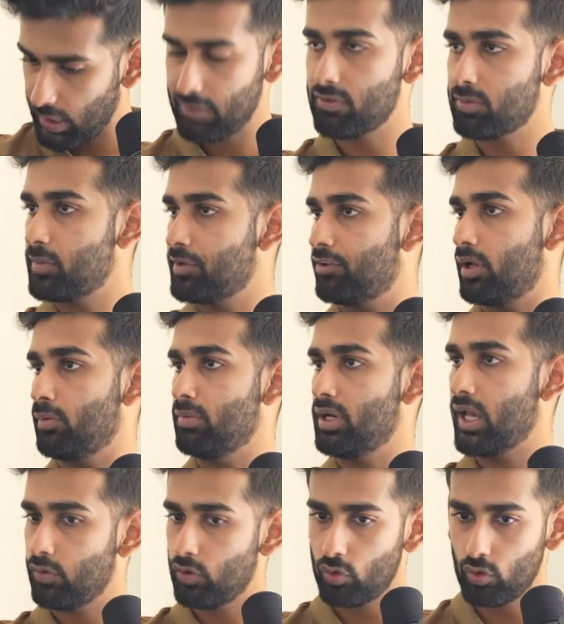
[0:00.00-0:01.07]
time with my
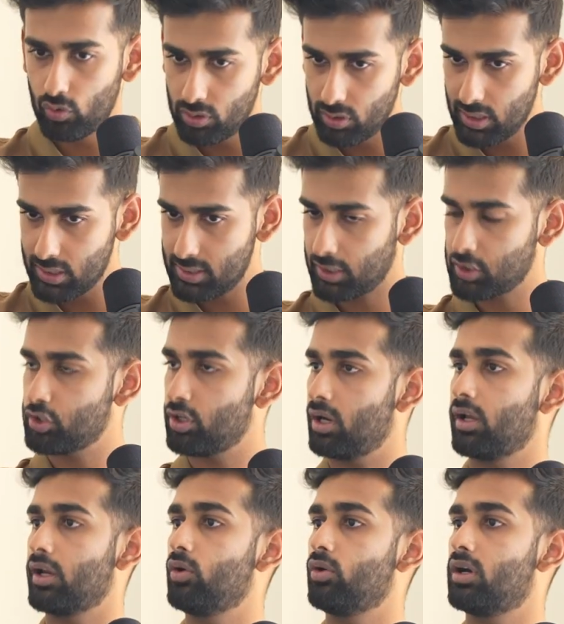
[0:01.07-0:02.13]
family, I want to do this
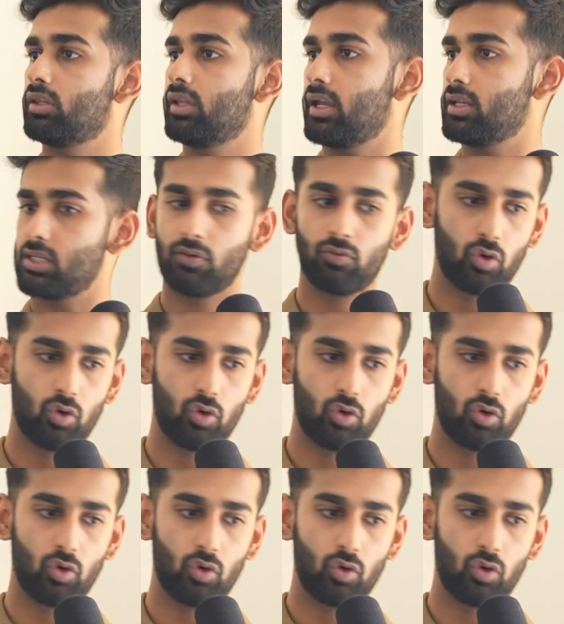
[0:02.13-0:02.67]
extracurricular things,